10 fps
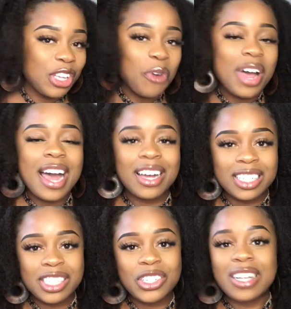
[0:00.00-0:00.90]
go ahead
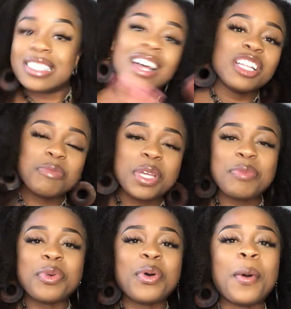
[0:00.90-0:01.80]
and start telling
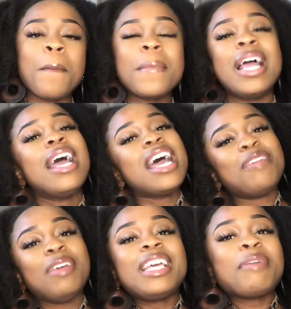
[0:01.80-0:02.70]
people
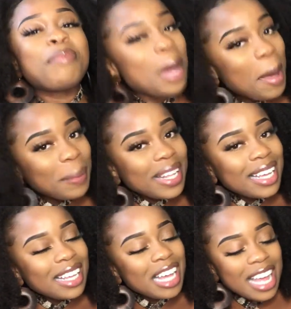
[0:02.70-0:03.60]
and make it
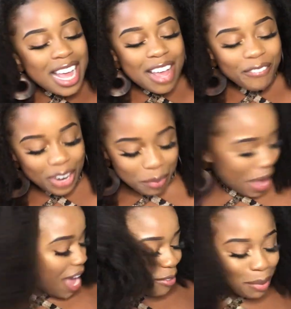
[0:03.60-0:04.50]
public for
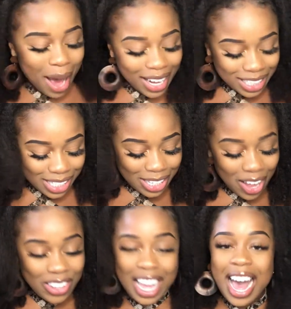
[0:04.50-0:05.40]
everybody to
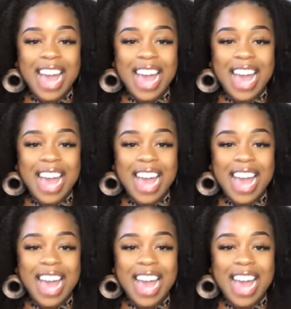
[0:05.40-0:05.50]
know that I